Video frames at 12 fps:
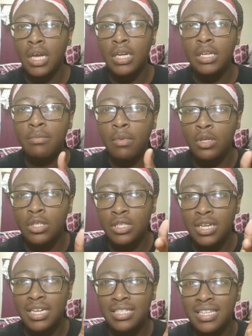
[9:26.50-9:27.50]
Any
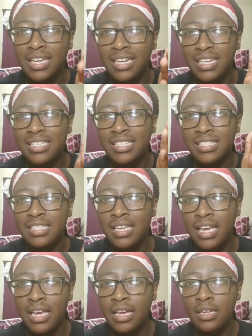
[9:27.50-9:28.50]
merchandise that isn't
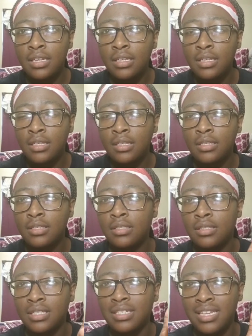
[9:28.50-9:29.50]
scanned
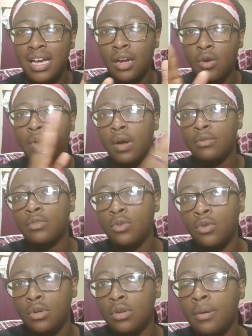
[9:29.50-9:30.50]
does not go out the
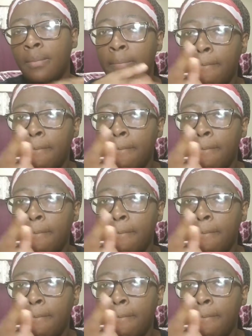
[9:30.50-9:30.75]
door.